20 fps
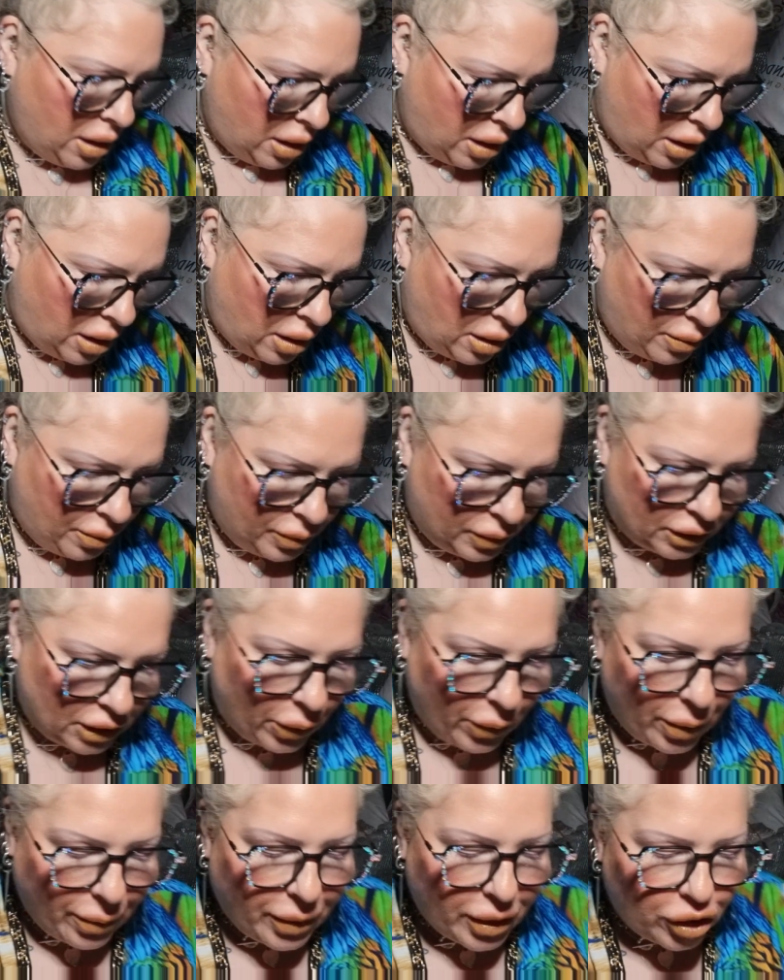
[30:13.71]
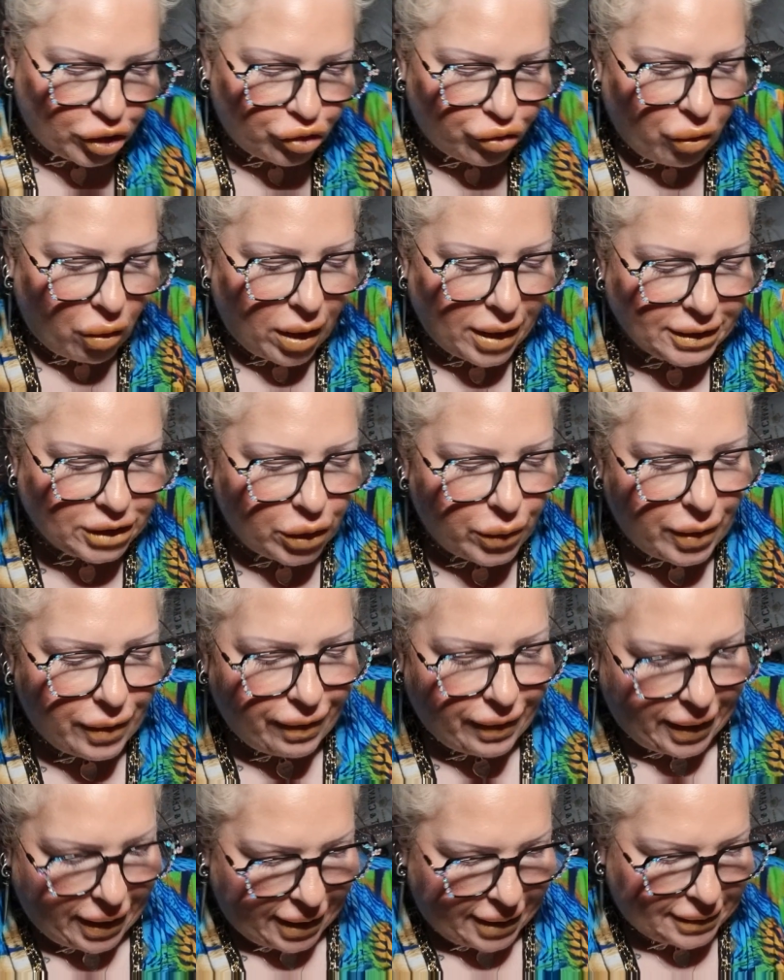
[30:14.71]
So I'm going to try
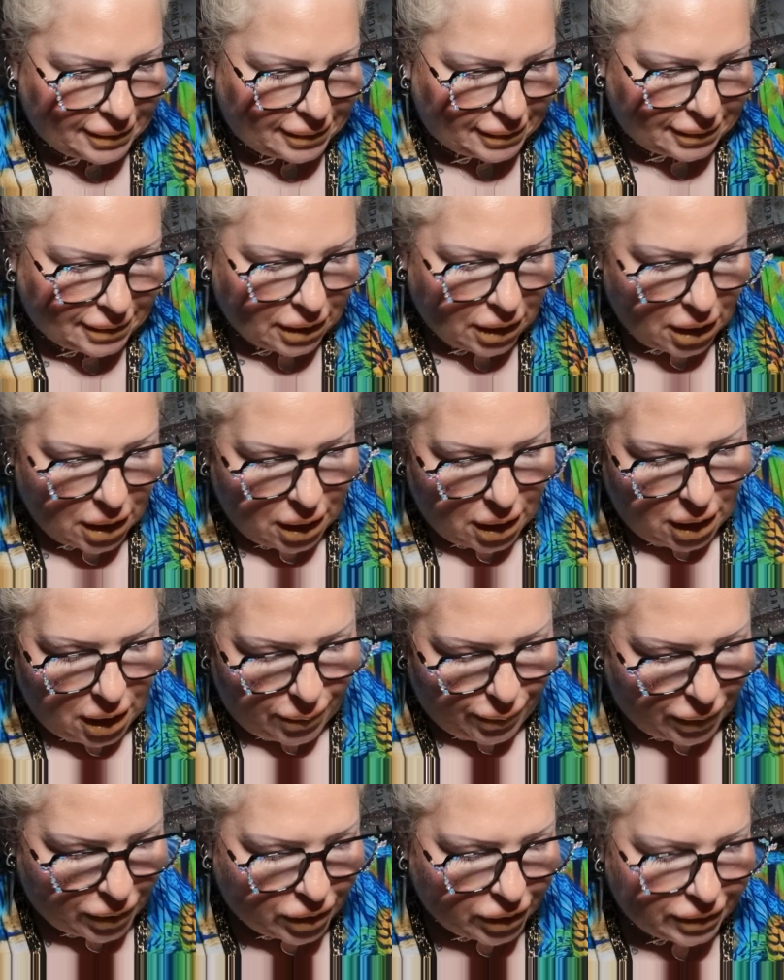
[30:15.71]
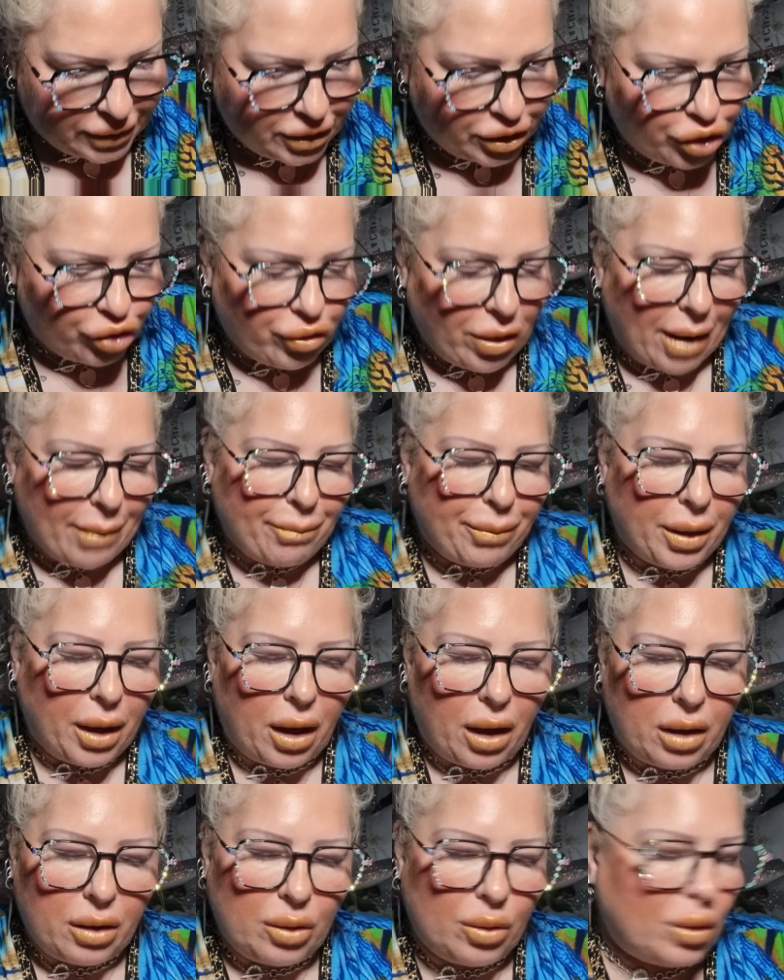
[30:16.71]
doing this because the
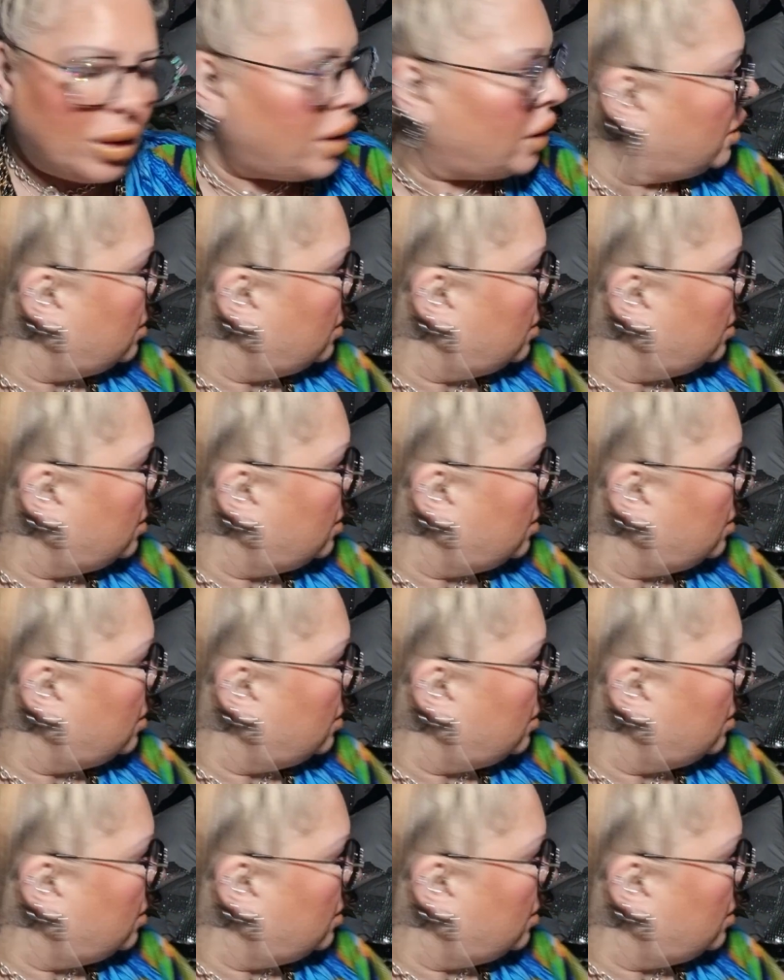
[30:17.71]
Trampo,